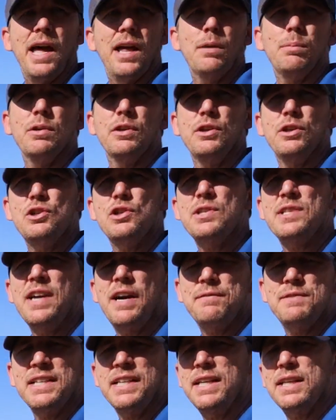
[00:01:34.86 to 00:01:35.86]
edible. You just
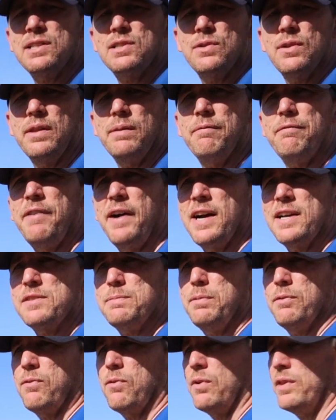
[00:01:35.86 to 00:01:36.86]
have to get to them
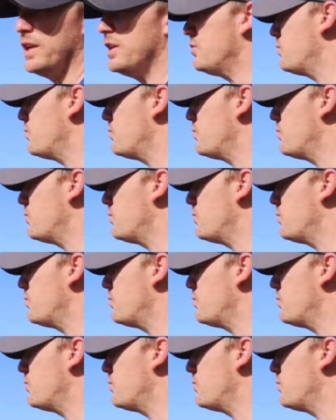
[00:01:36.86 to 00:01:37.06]
fast before they